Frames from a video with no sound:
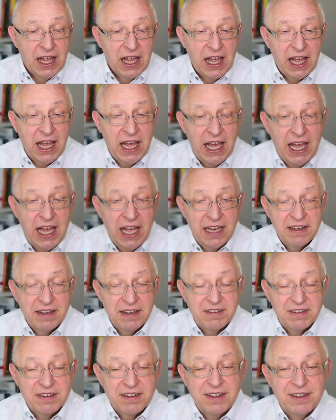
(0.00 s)
And
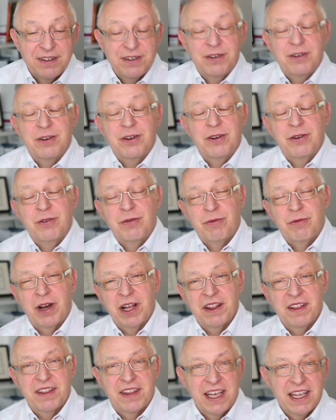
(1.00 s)

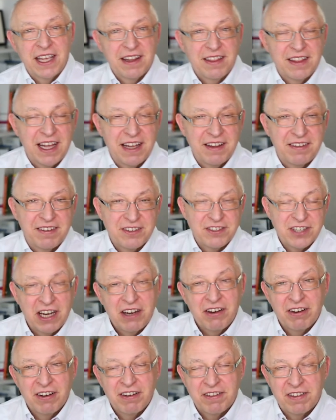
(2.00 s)
one thing that's a
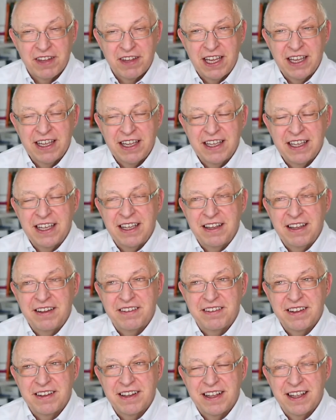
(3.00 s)
general thing is
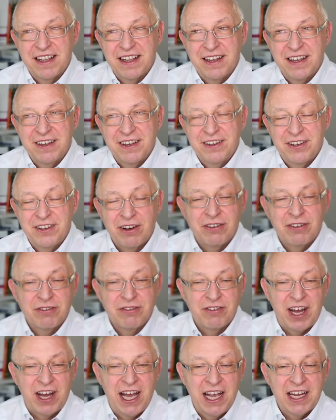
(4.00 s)
don't
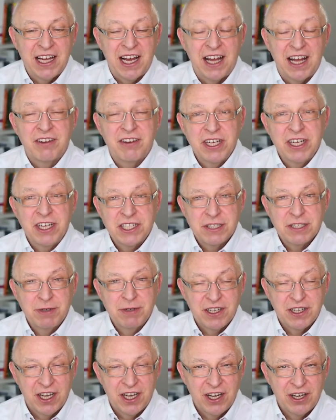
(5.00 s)
write unreachable
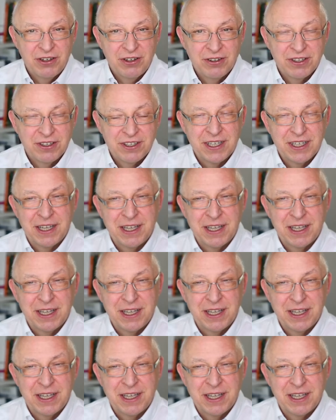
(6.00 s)
code.